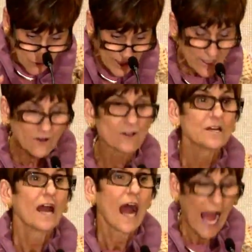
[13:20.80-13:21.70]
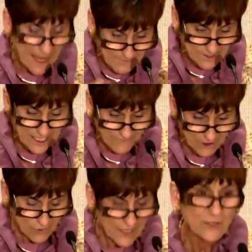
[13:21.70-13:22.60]
critical, I
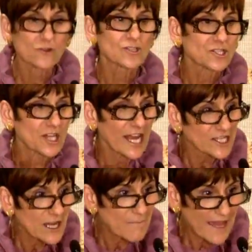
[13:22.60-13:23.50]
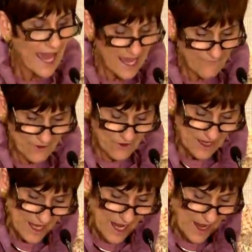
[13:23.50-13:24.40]
believe, critical to changing behavior
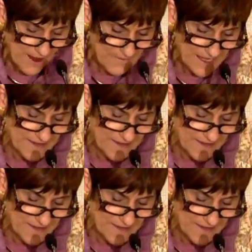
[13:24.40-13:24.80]
uh,